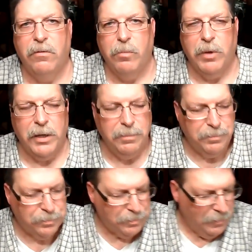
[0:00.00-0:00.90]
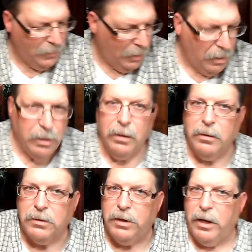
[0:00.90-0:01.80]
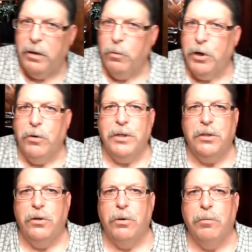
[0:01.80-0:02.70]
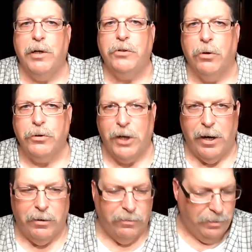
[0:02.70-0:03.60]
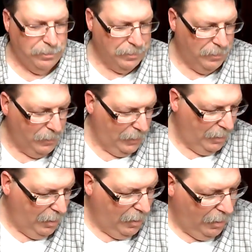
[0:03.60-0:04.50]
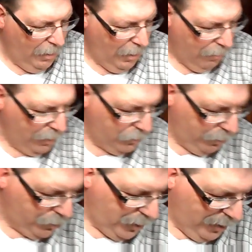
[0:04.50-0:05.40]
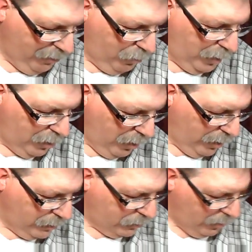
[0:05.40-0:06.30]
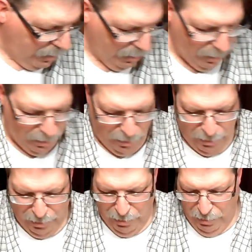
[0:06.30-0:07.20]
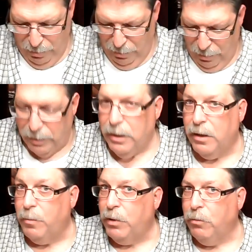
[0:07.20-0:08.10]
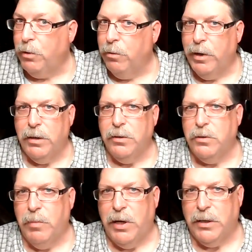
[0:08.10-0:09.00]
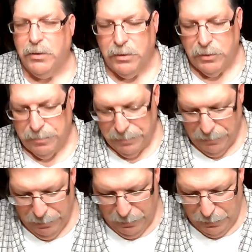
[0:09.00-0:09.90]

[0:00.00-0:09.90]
Hello, everybody. Today we're going to do a retro shave. A retro shave because, again, I've been rooting around in some boxes,